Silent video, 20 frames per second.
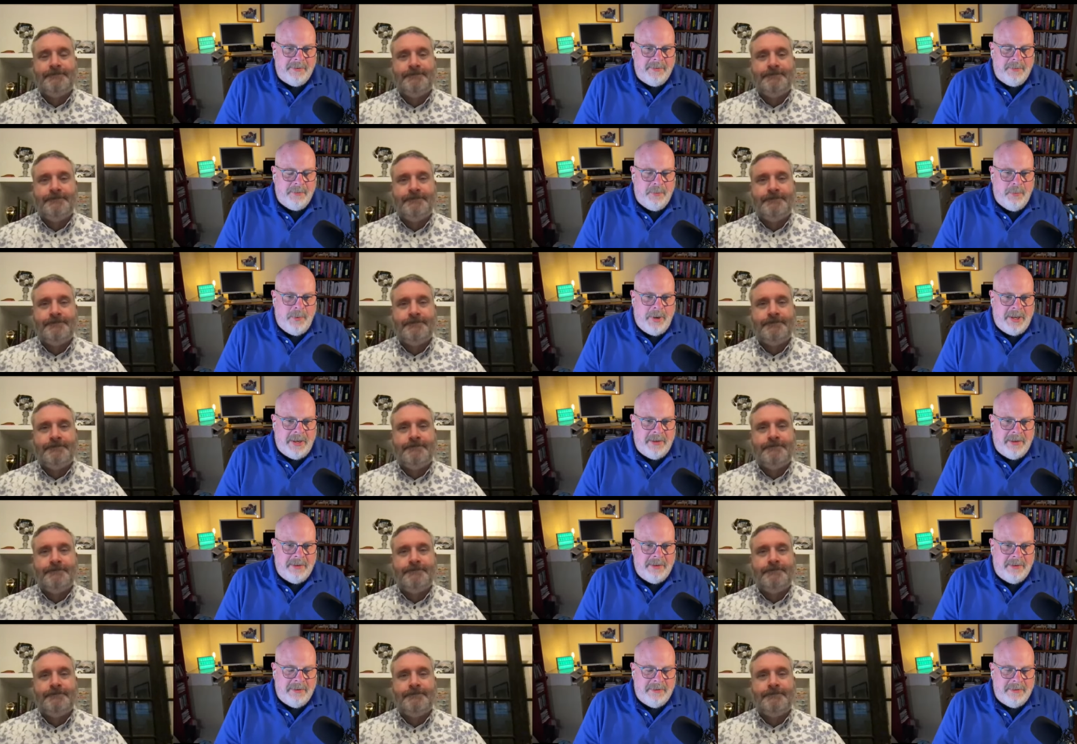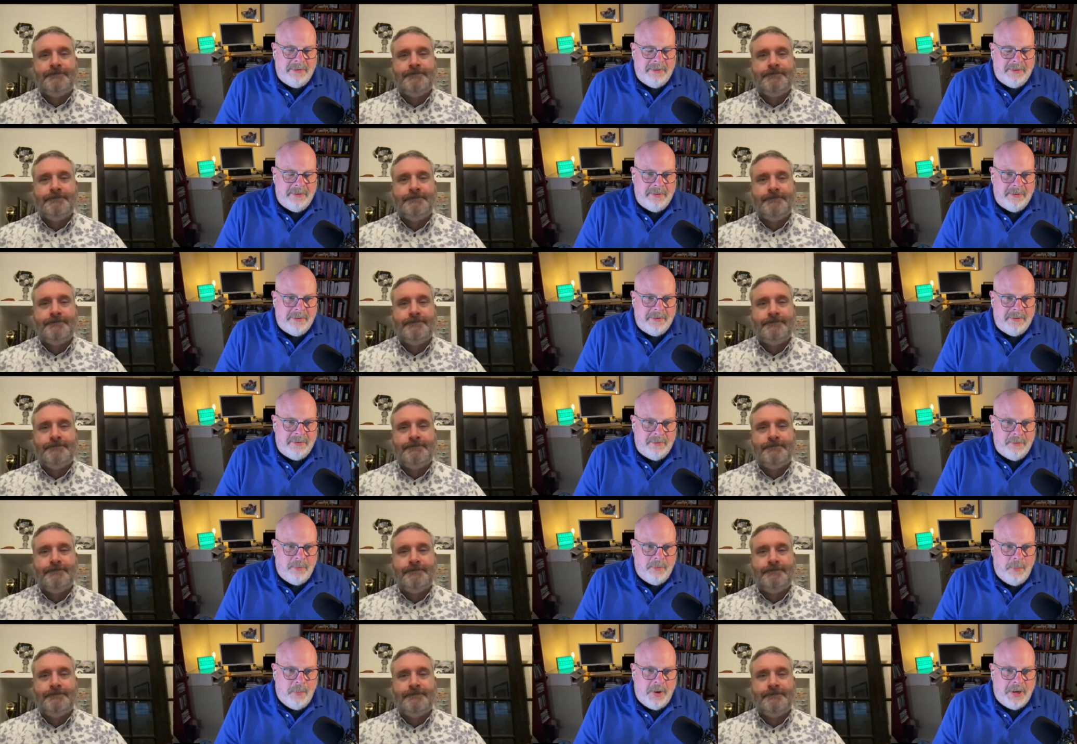Speaker 1: when
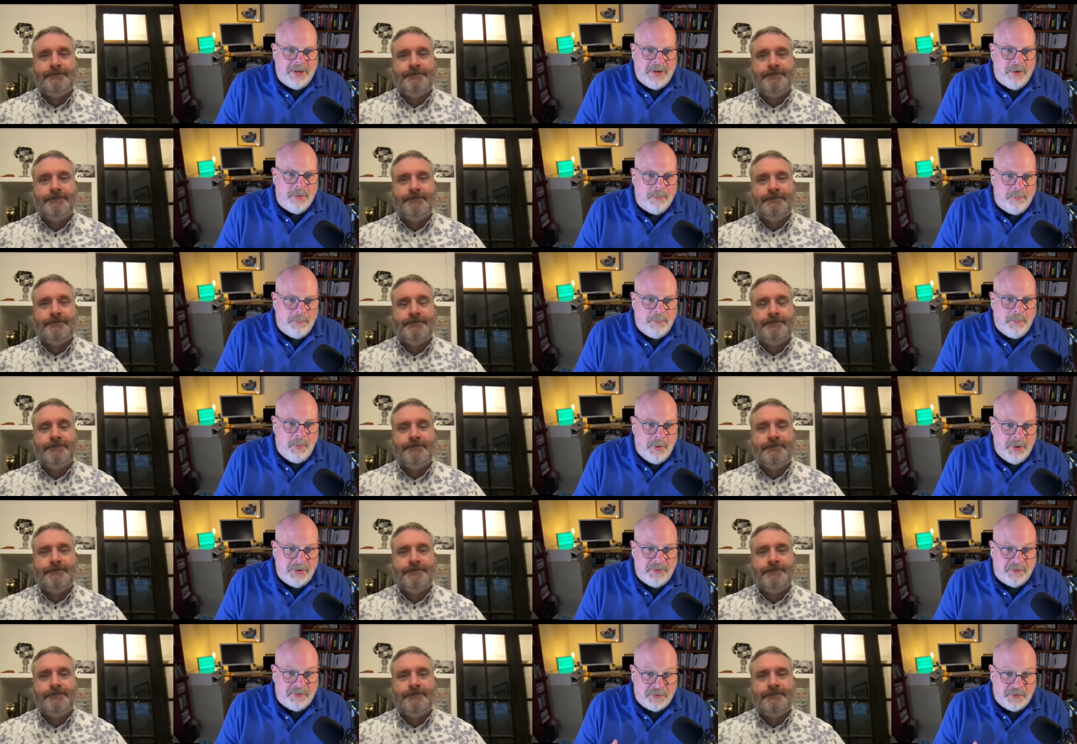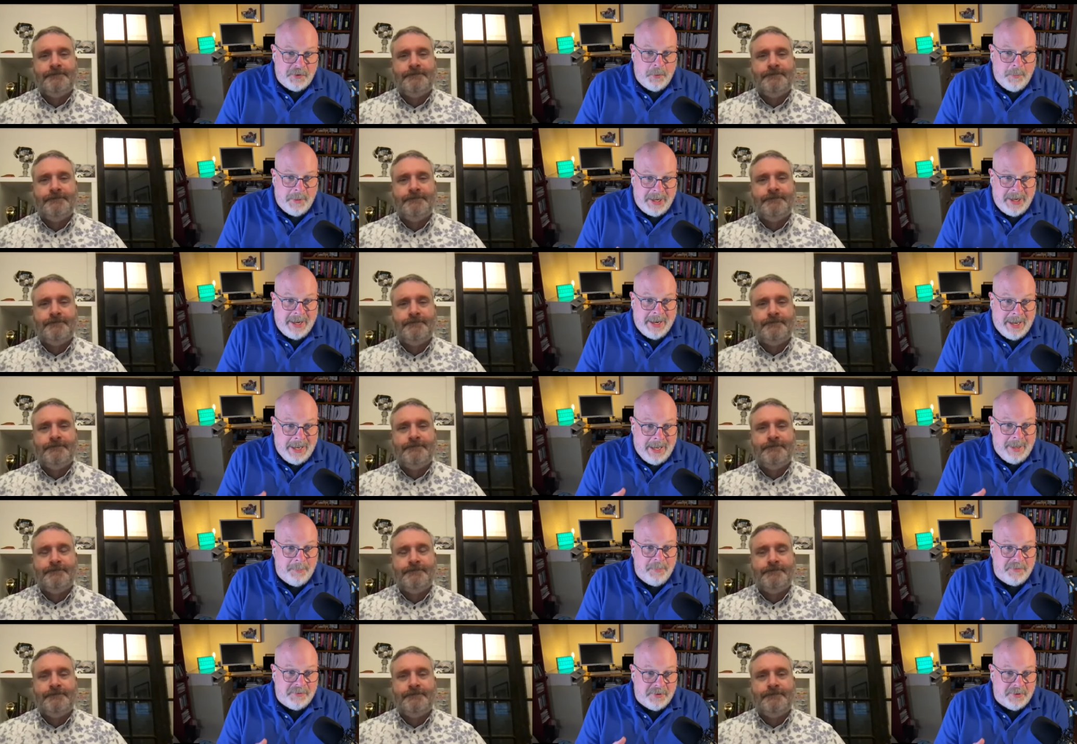when you put so many
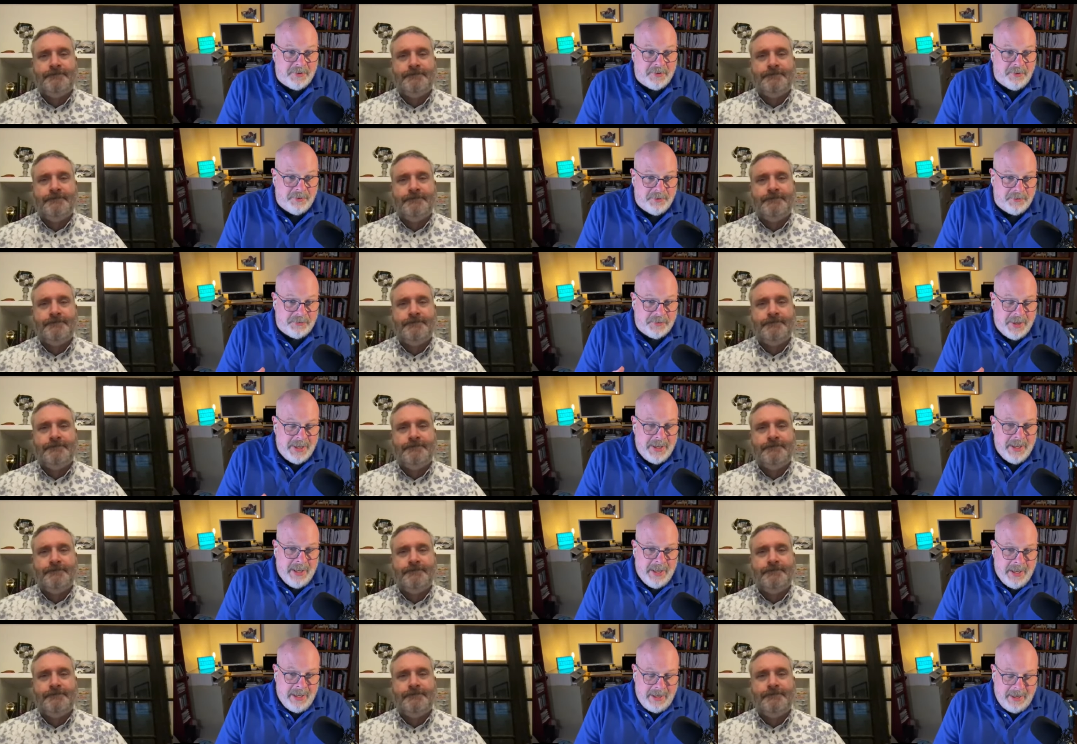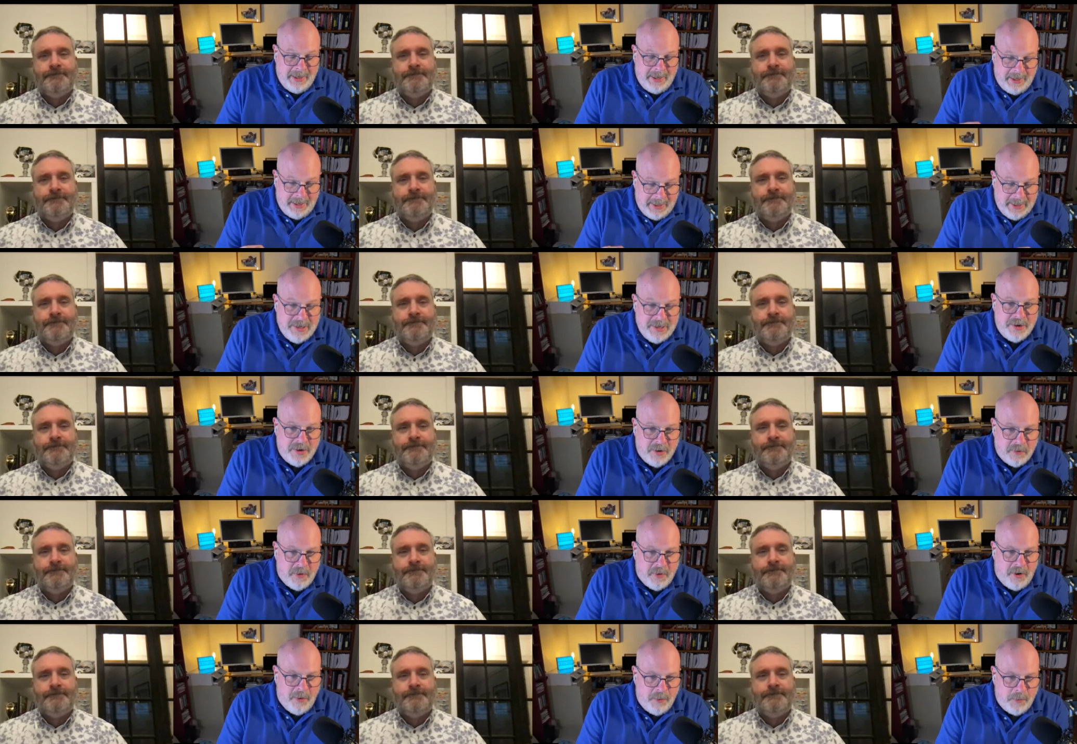obstacles in
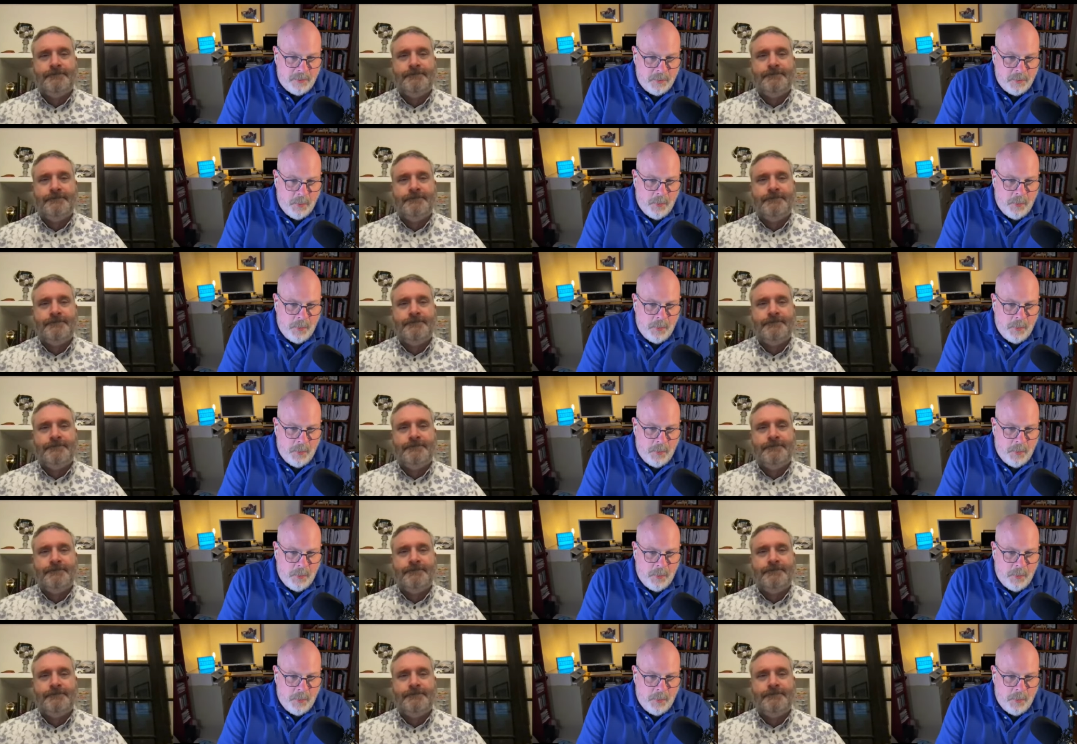your own